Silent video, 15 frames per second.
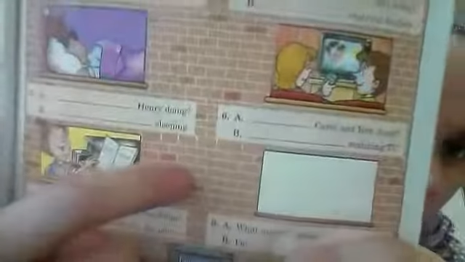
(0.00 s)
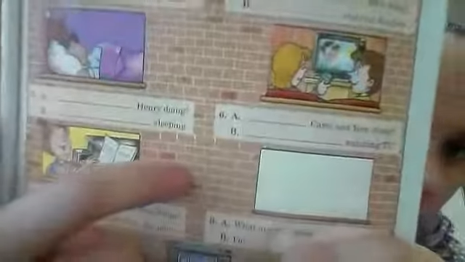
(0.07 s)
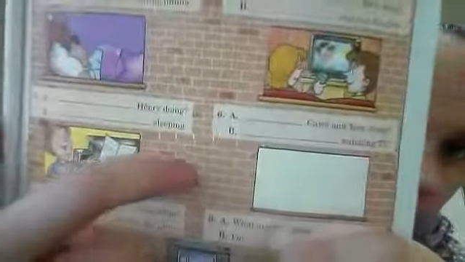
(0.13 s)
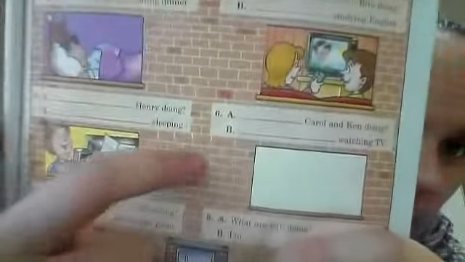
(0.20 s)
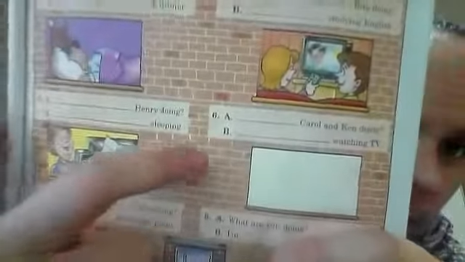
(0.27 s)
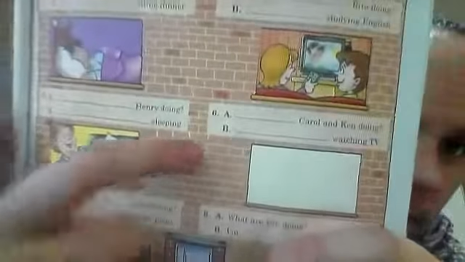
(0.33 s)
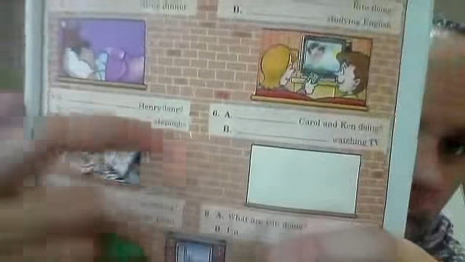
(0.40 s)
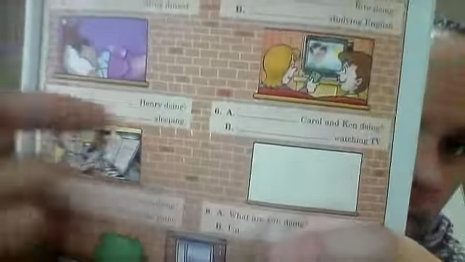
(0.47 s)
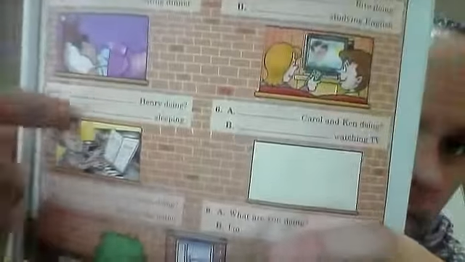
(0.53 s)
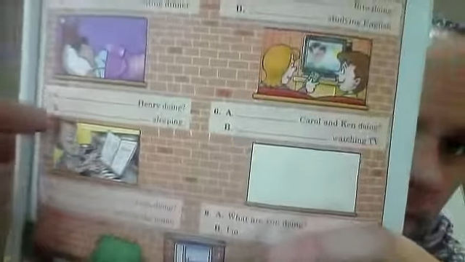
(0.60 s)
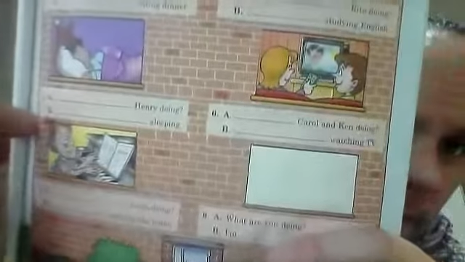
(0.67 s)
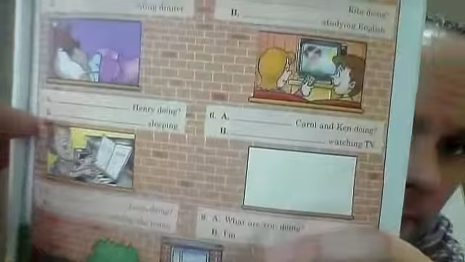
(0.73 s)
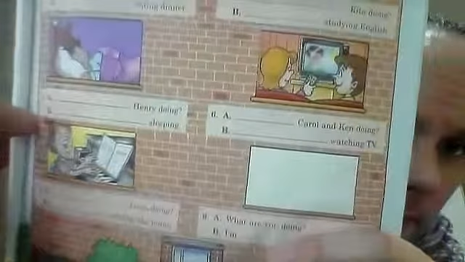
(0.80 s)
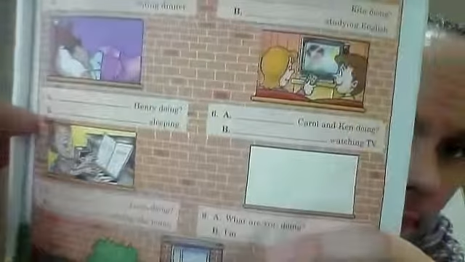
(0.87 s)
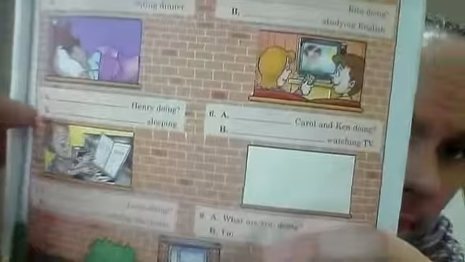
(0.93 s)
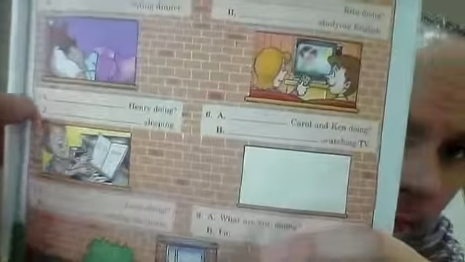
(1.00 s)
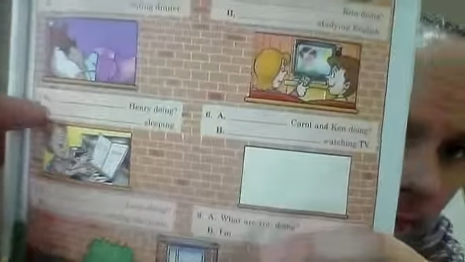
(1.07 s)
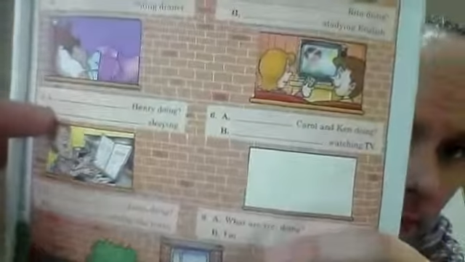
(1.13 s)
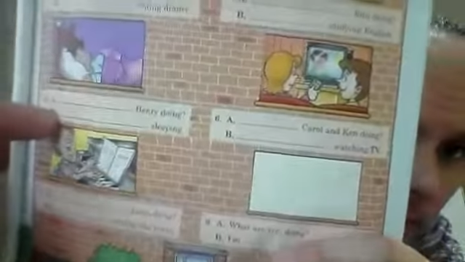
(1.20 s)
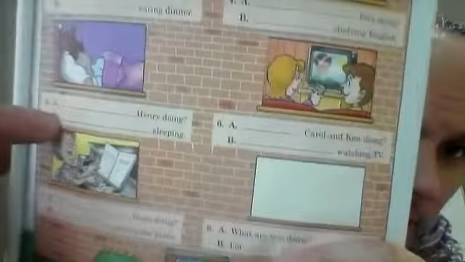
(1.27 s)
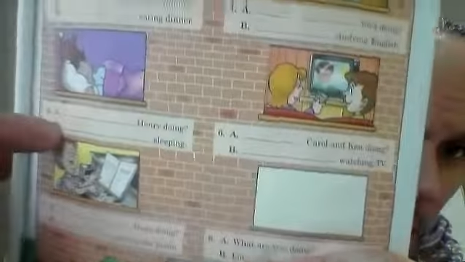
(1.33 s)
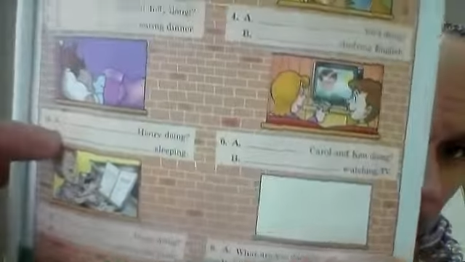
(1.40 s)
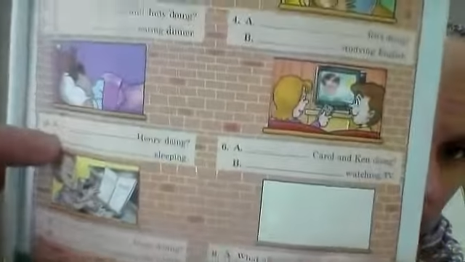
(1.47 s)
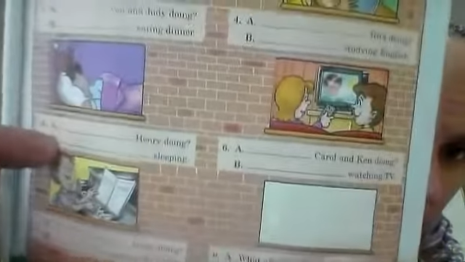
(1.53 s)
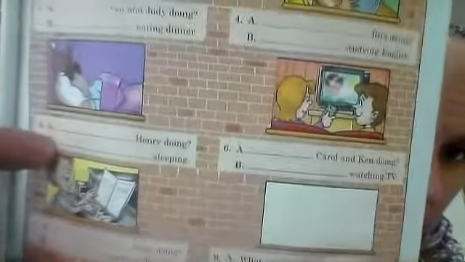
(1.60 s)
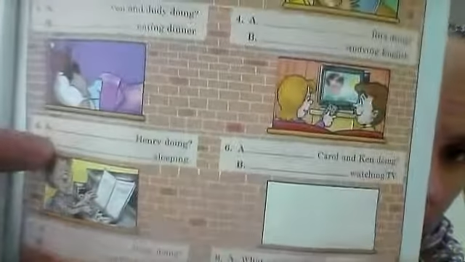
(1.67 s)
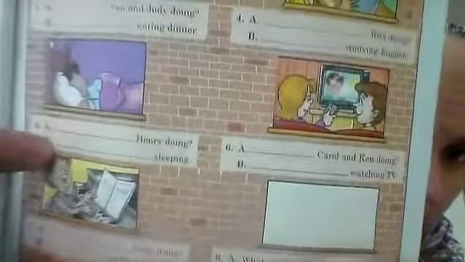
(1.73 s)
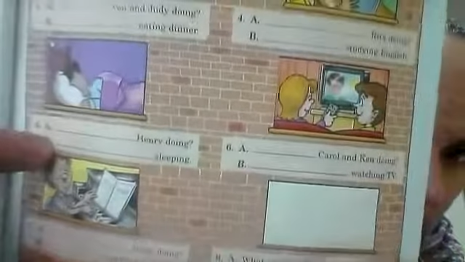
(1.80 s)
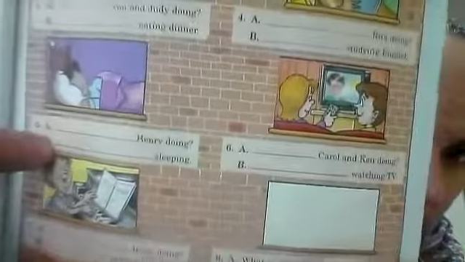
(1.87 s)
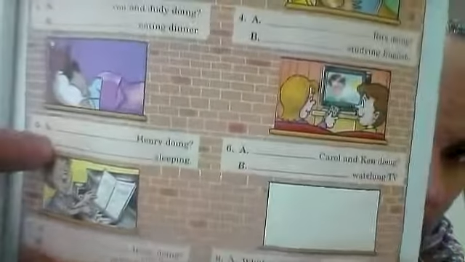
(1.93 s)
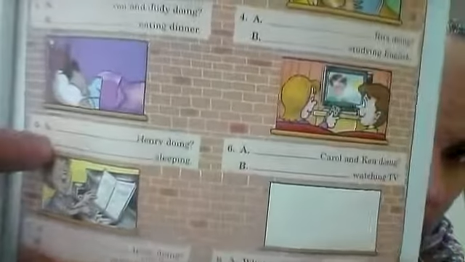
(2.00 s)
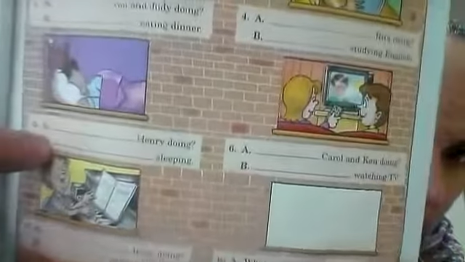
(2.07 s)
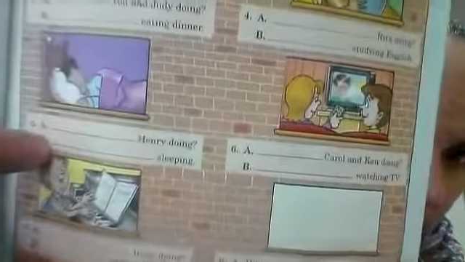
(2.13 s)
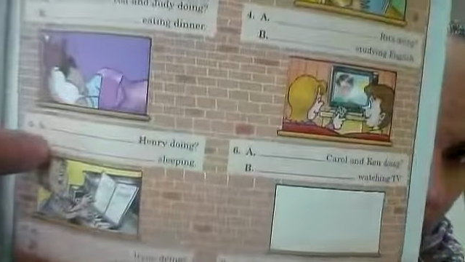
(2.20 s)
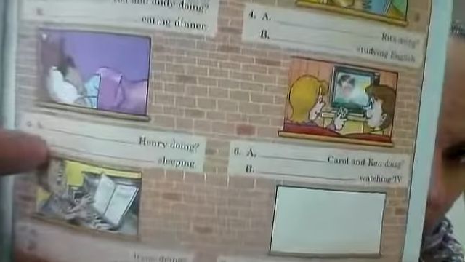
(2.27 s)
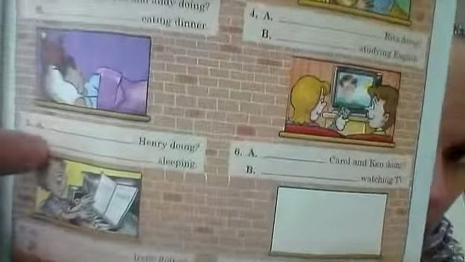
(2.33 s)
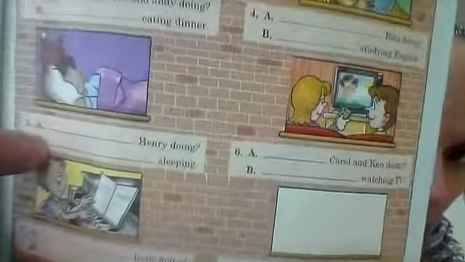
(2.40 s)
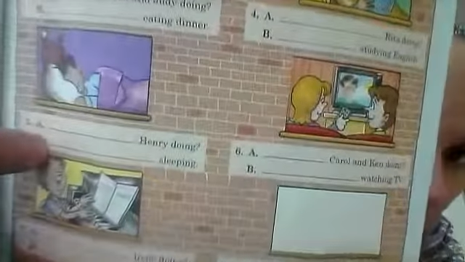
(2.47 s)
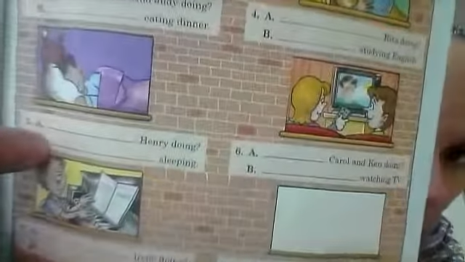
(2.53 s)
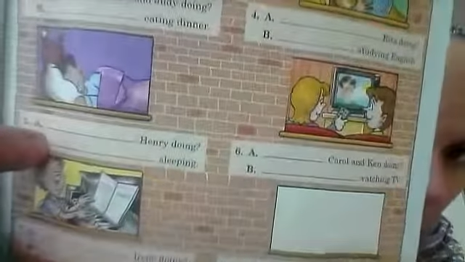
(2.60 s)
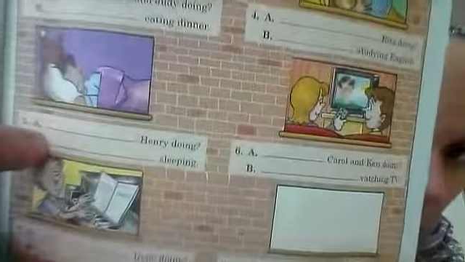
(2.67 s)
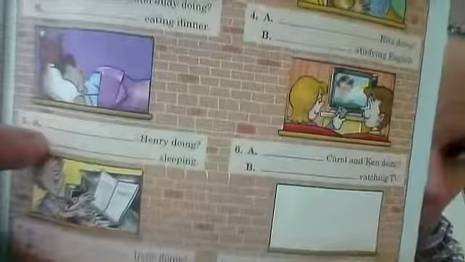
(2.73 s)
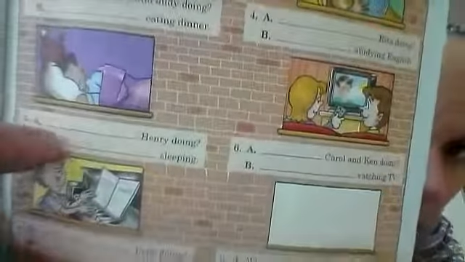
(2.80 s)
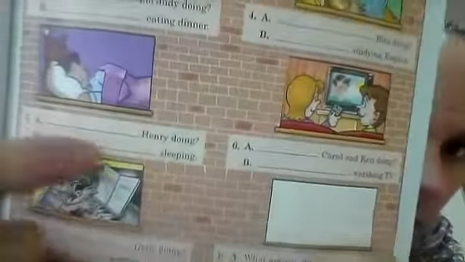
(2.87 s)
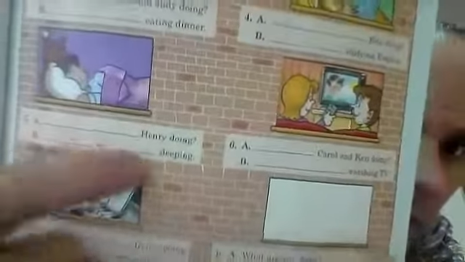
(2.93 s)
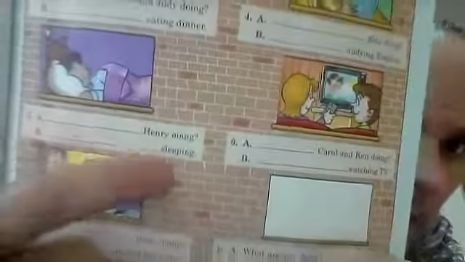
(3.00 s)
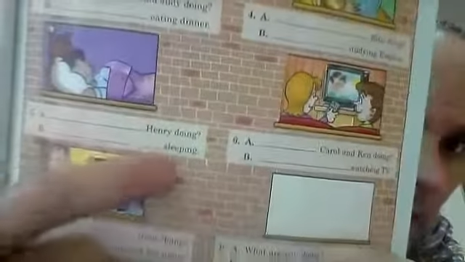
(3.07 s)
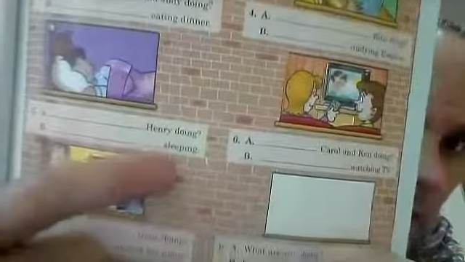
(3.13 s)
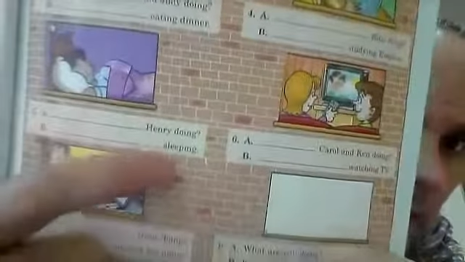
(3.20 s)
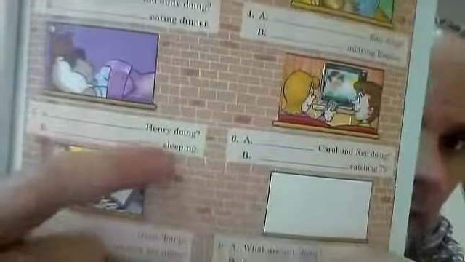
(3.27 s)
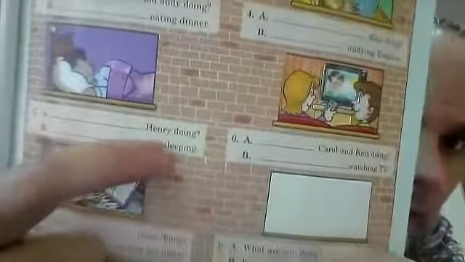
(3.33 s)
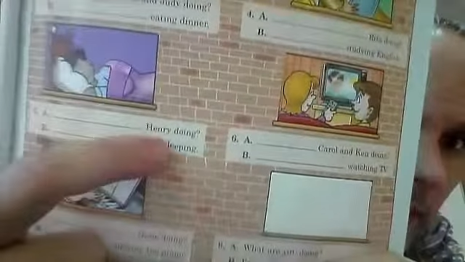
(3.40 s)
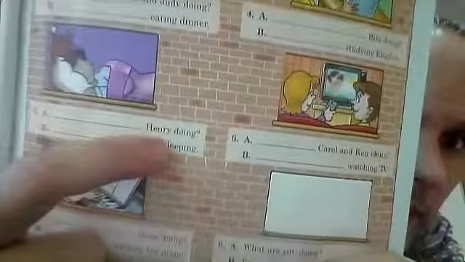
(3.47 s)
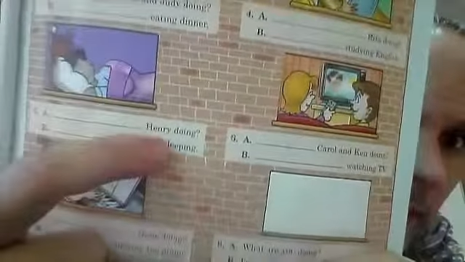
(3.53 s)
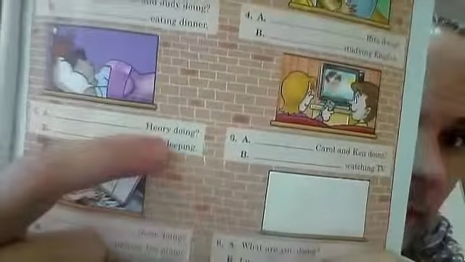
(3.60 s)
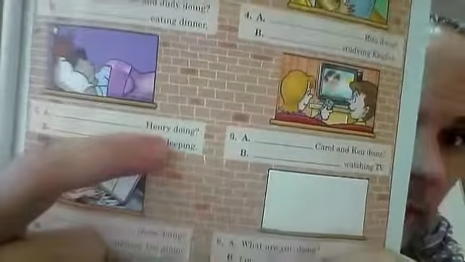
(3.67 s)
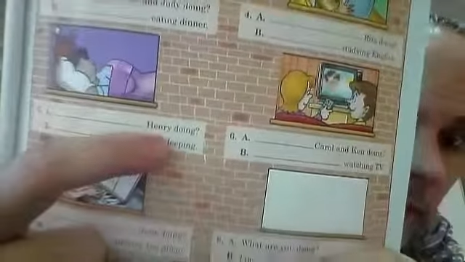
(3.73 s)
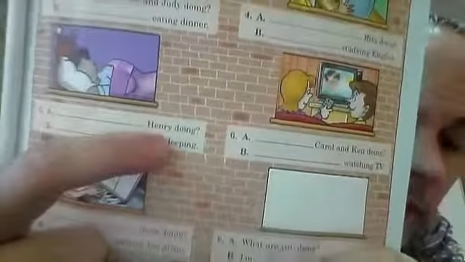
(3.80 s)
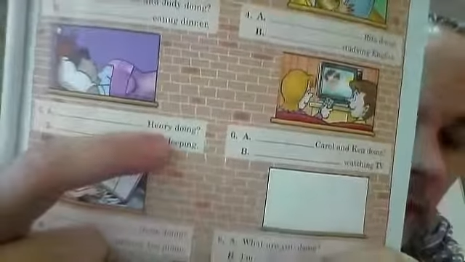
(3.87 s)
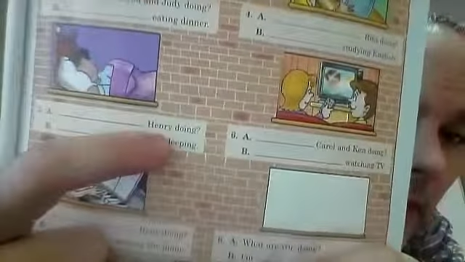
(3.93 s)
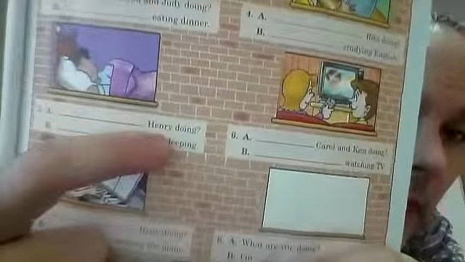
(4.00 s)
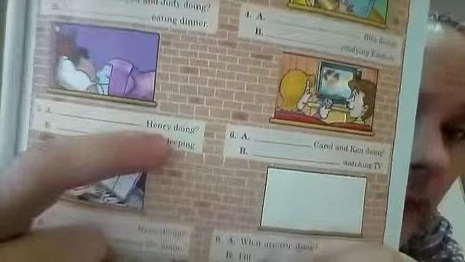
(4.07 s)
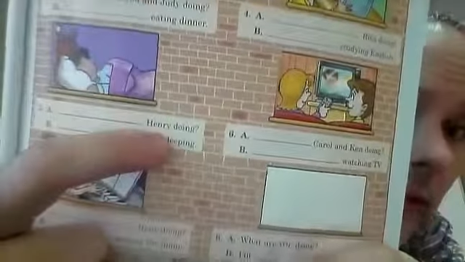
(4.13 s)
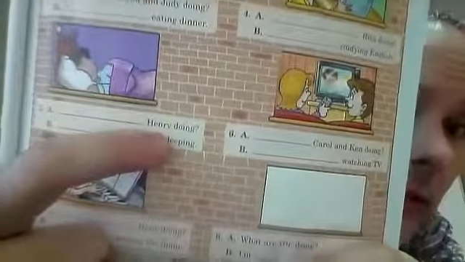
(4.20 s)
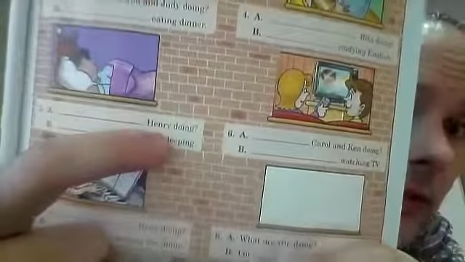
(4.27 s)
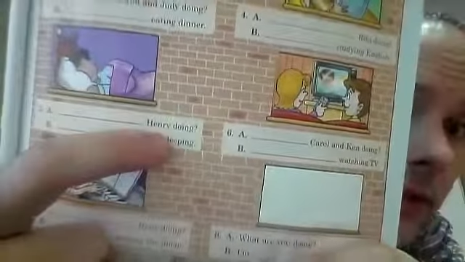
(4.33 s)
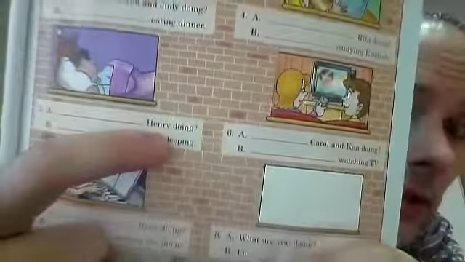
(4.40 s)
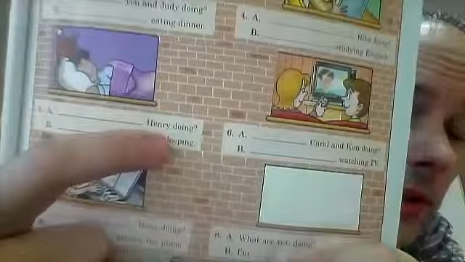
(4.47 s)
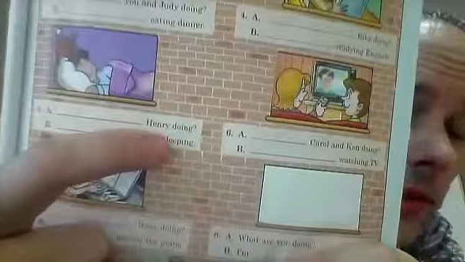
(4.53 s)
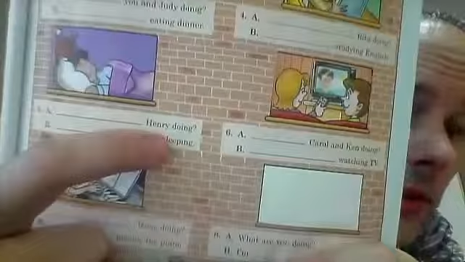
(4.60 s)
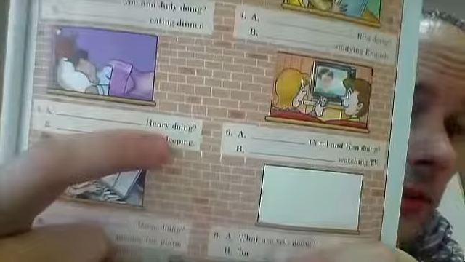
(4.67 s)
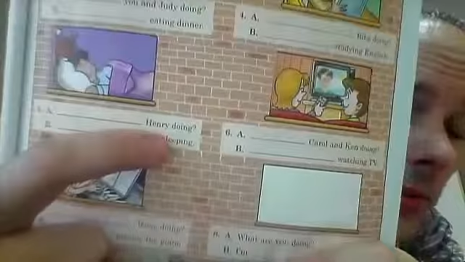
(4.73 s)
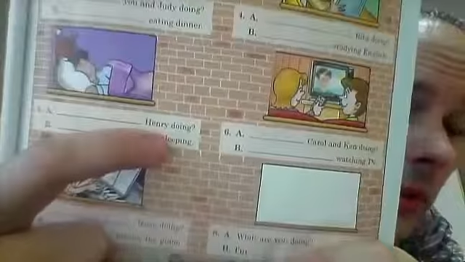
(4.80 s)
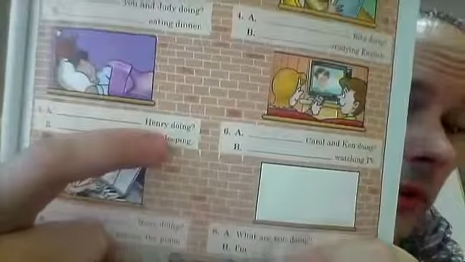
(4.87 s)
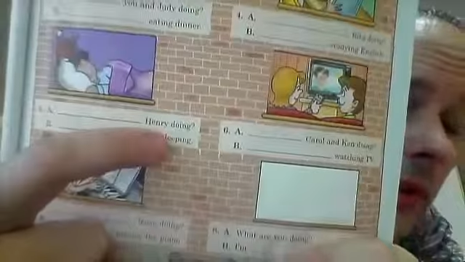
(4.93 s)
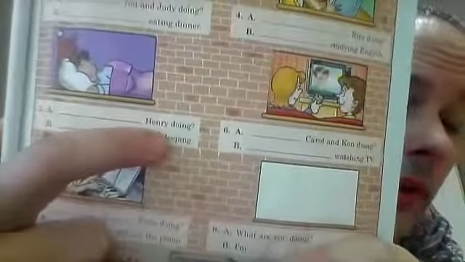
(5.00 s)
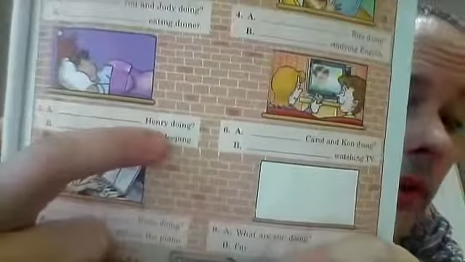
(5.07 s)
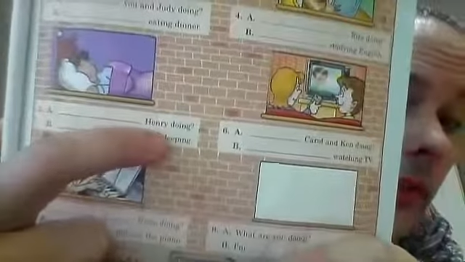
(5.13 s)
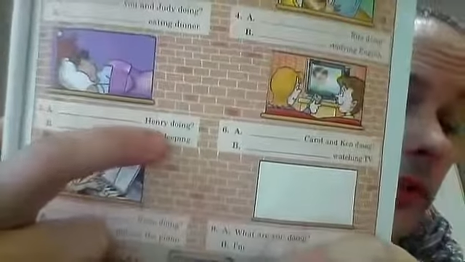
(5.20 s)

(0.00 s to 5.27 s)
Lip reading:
Nobody's mouth can be seen.